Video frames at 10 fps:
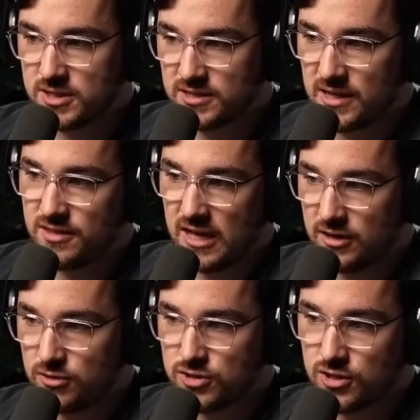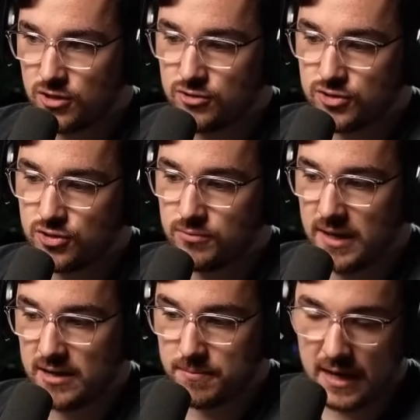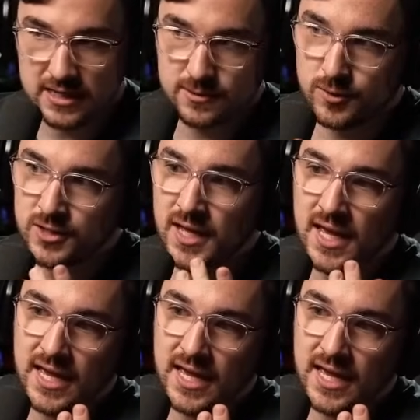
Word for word: to say thank you to those who made it possible.